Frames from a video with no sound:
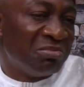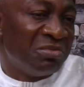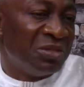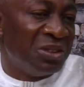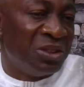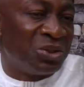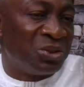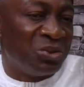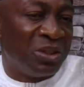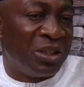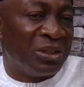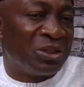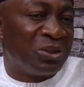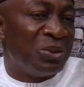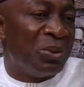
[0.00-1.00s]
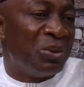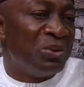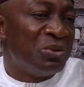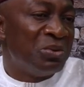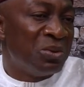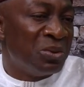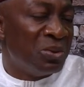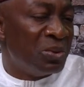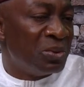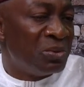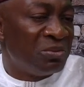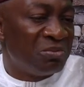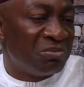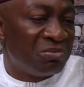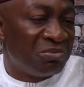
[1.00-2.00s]
the students' loan, loan,
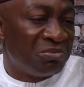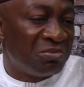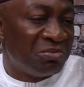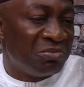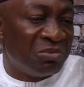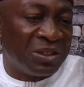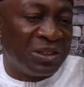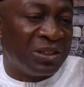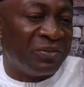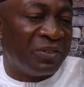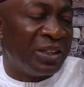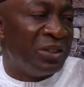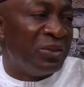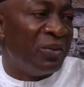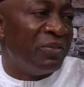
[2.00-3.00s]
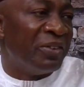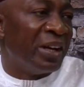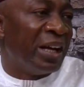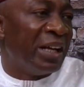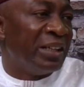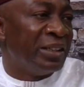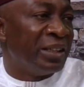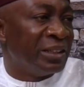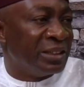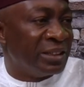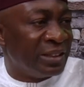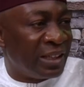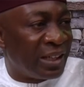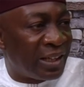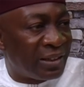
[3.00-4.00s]
which is very novel in
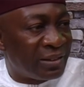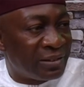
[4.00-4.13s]
Nigeria,